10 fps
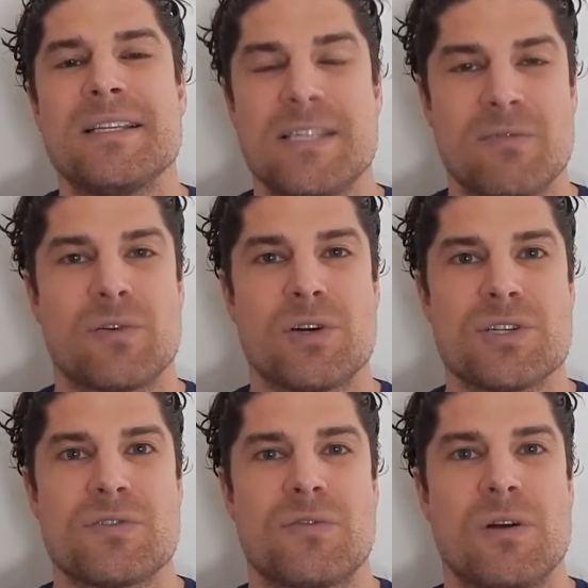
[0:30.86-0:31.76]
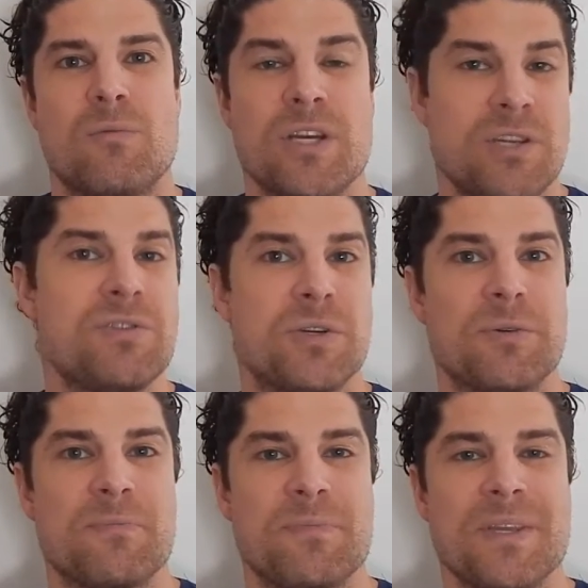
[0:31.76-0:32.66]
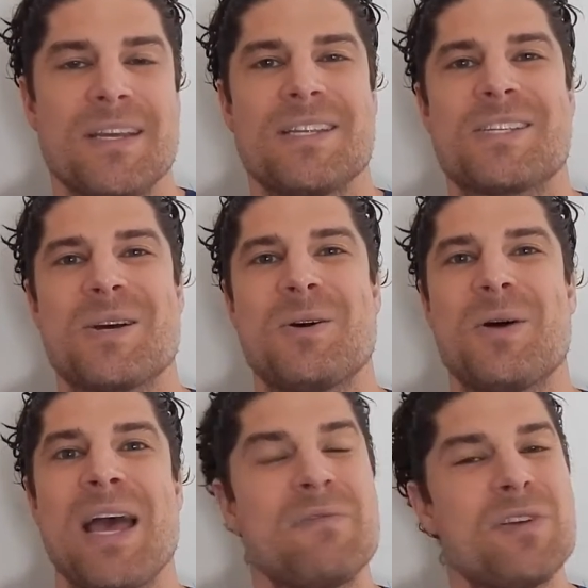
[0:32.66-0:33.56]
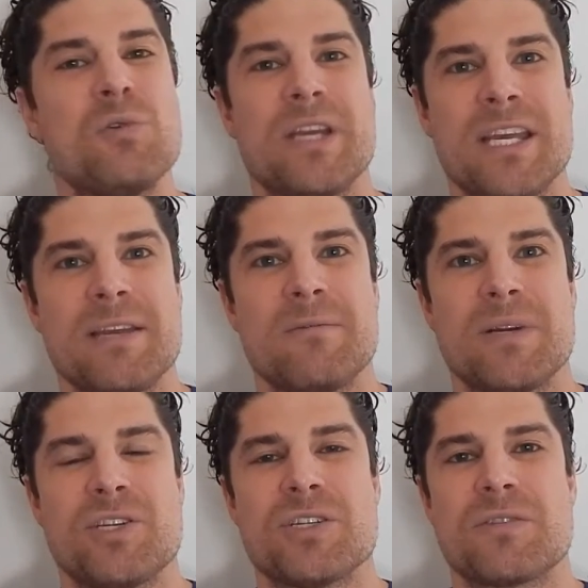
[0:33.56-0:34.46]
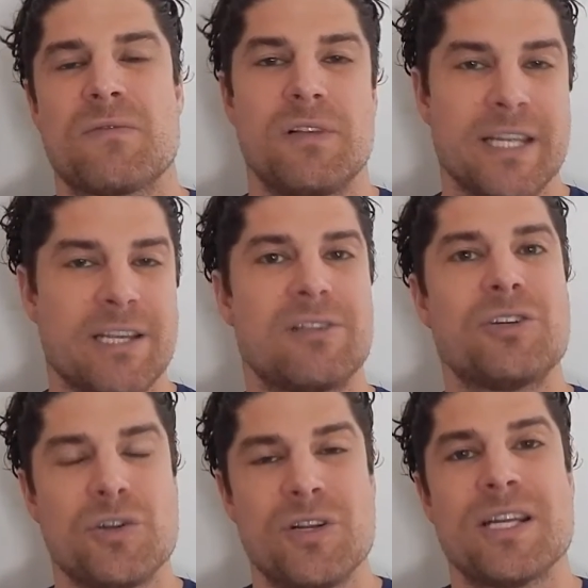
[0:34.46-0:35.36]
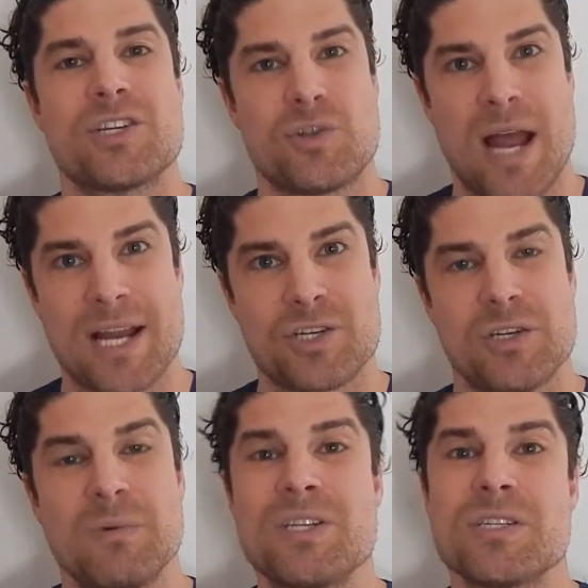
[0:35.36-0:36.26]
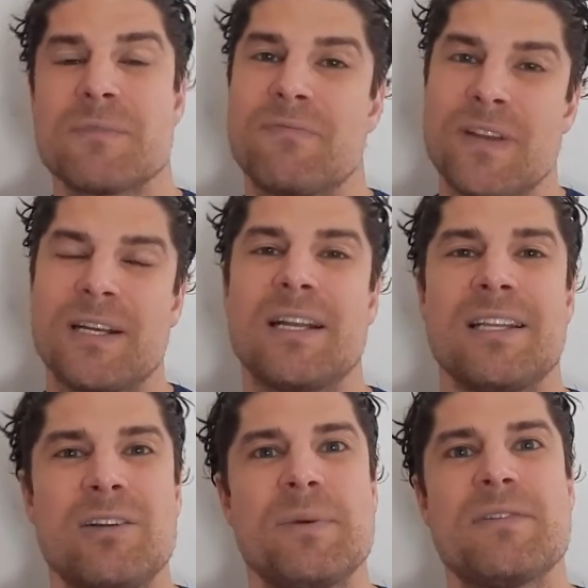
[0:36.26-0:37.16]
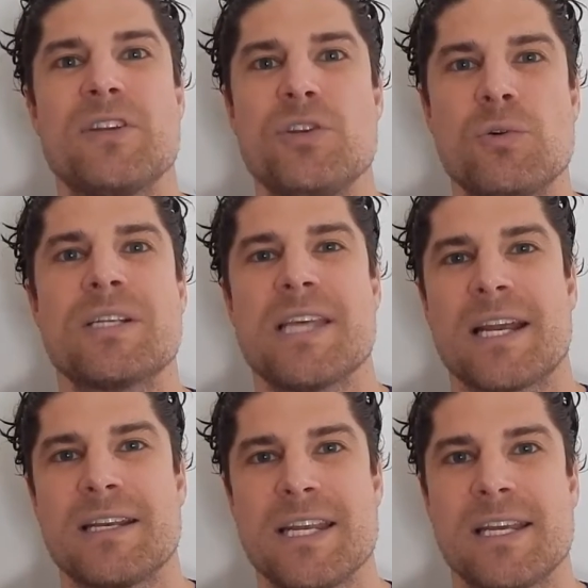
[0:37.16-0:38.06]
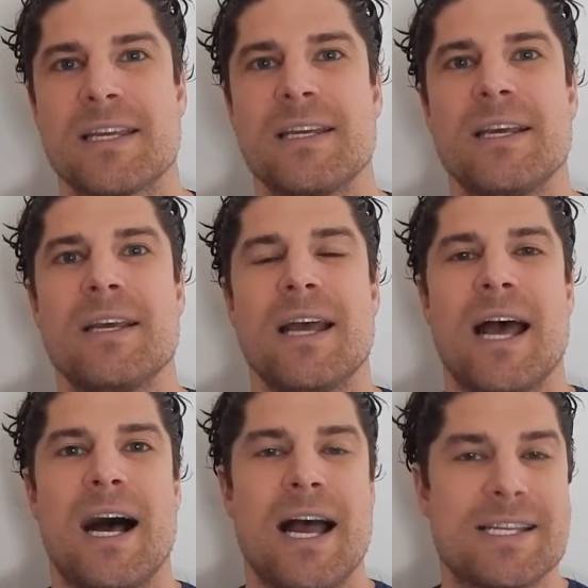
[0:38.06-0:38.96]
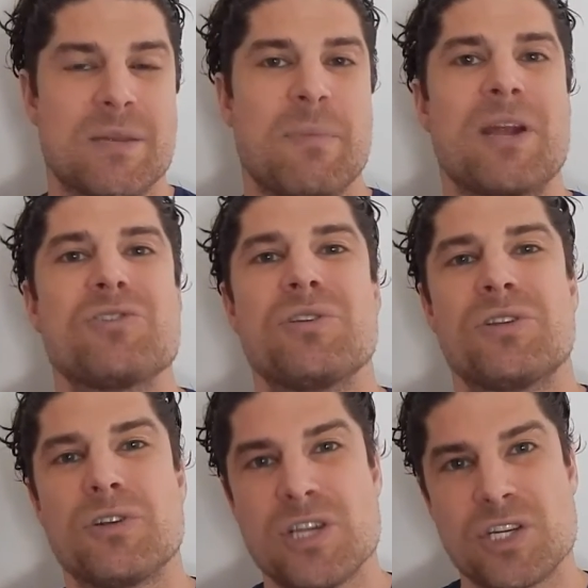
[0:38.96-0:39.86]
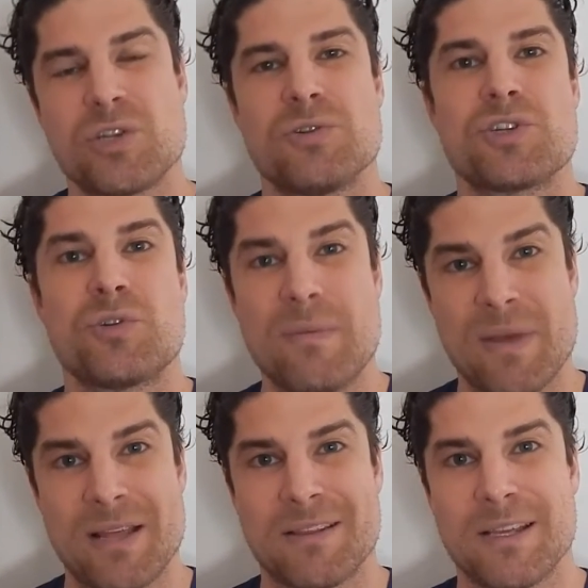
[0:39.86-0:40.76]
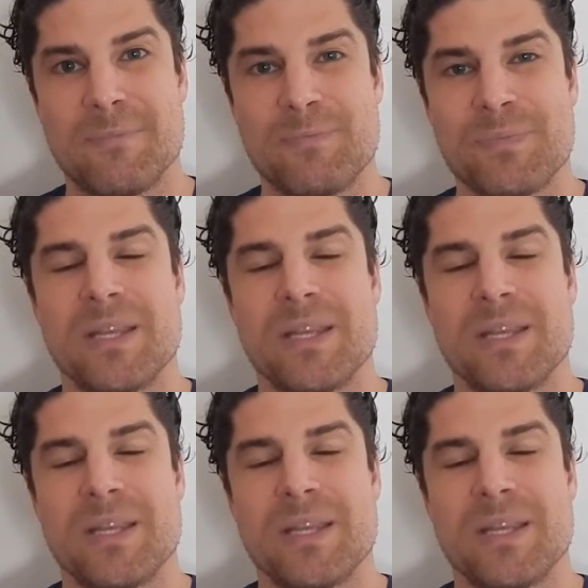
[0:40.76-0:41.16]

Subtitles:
differs from what you do. So FUE, which is follicular unit extraction, which is a little bit of a newer technique as compared to the traditional strip method,